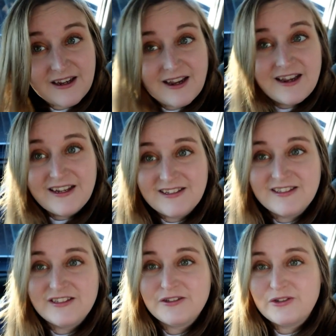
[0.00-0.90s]

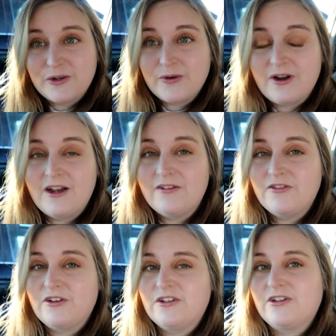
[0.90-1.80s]
guys, so I have
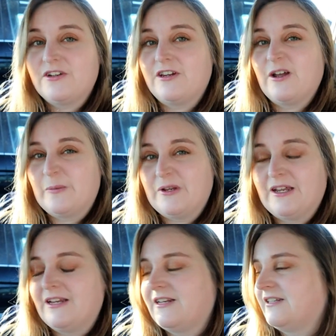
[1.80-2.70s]
not done an
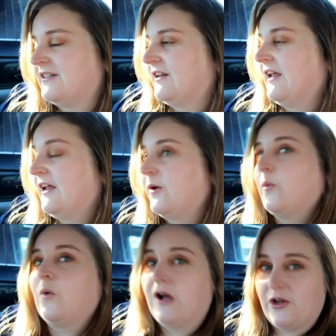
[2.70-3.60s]
update in a
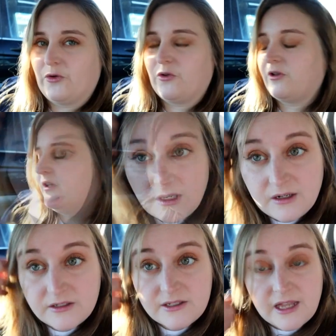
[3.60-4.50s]
while.
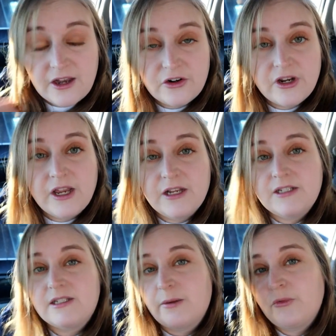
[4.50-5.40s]
It is Saturday,
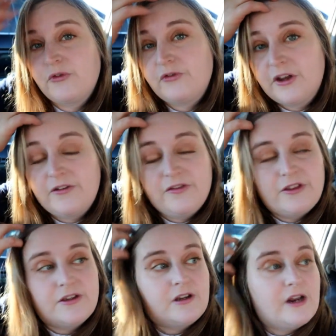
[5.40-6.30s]
December
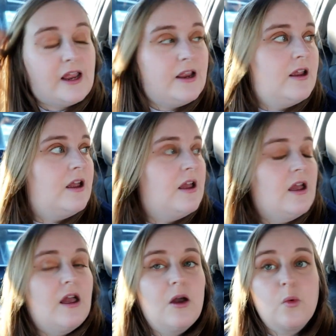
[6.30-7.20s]
5th today.
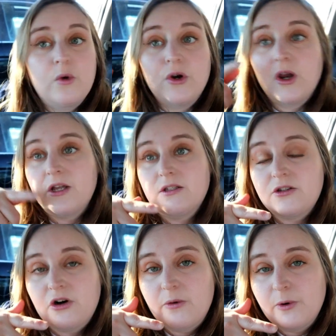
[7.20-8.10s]
We're at
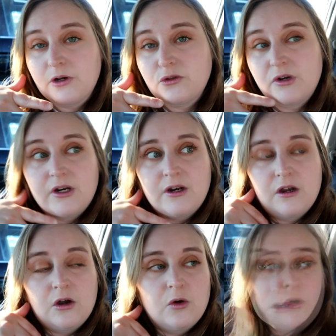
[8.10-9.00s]
Starbucks right
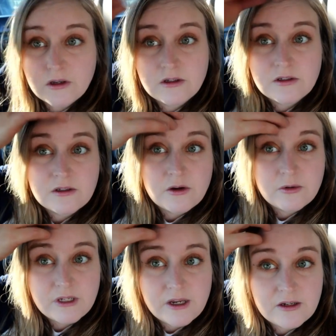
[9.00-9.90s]
now.
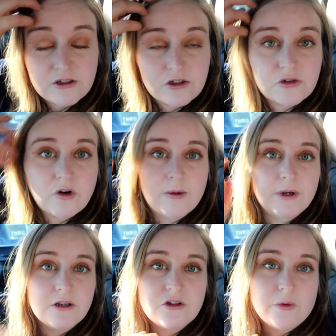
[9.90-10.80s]
So Dan is just
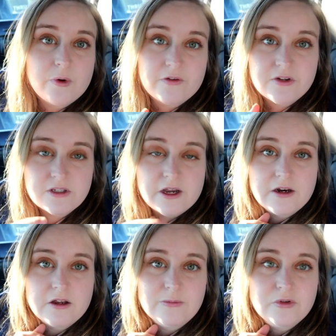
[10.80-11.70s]
grabbing us our breakfast
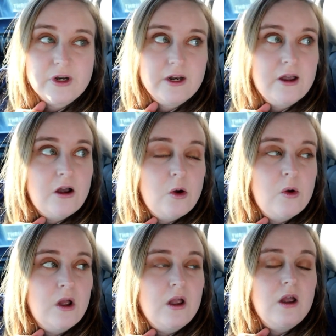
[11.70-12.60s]
items right
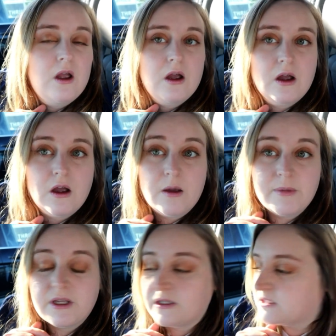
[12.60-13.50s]
now.
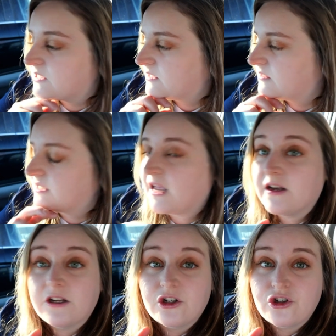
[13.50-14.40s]
Um, it's
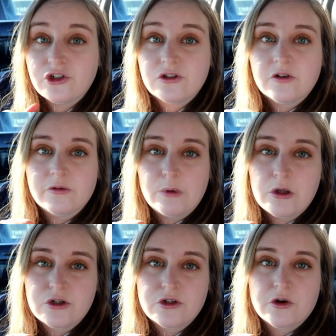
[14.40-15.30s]
10-ish, so the
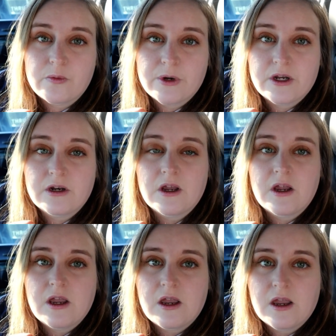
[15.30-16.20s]
mall just opened.
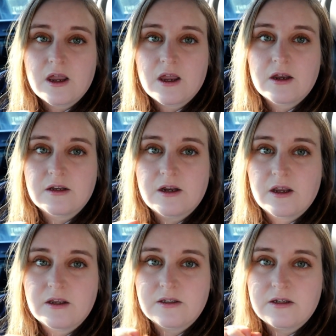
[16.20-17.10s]
And
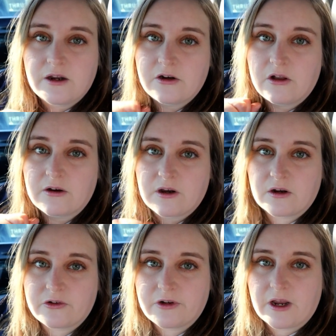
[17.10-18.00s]
today is $9
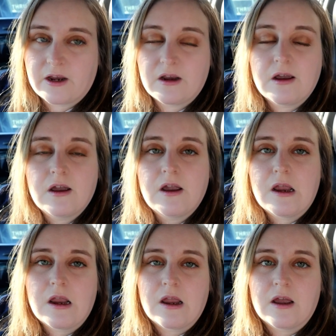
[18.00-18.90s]
candle day.
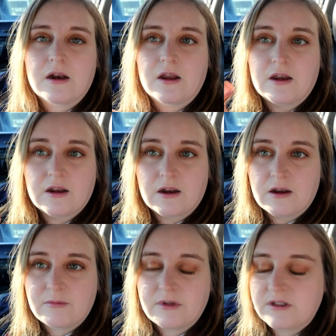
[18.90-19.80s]
And I
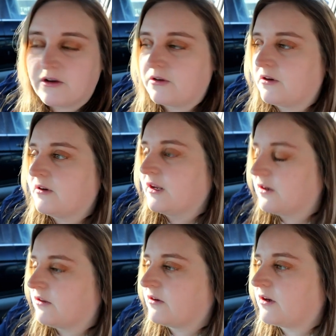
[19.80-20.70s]
cannot miss out on
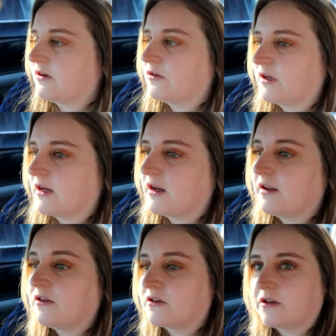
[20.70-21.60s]
$9 candle day.
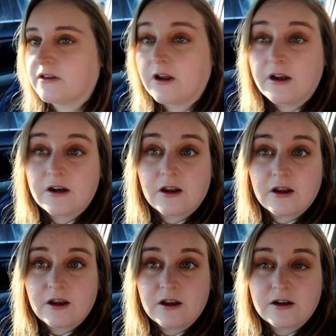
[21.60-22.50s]
I looked online
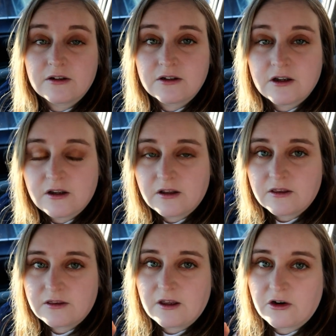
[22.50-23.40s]
and
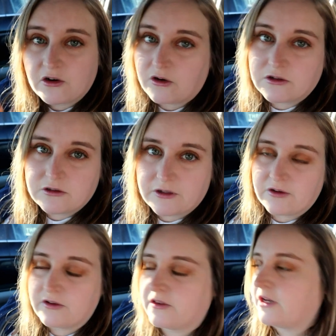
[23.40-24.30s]
they are all
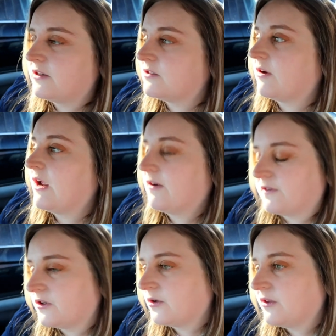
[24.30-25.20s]
out online. So I have
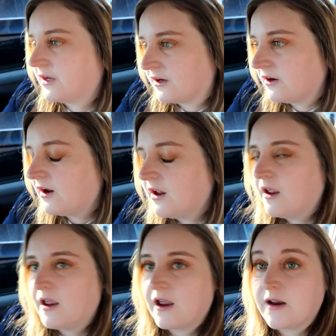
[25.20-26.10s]
to go there.
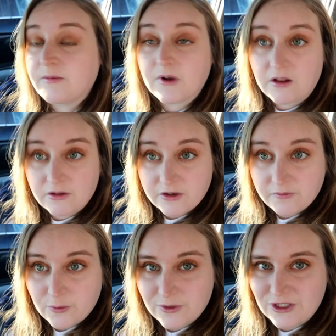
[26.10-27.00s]
I'm not
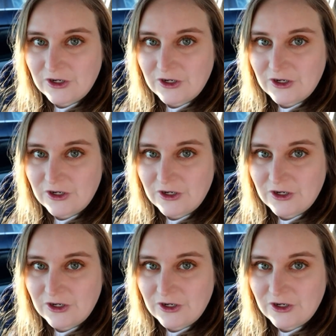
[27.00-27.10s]
looking forward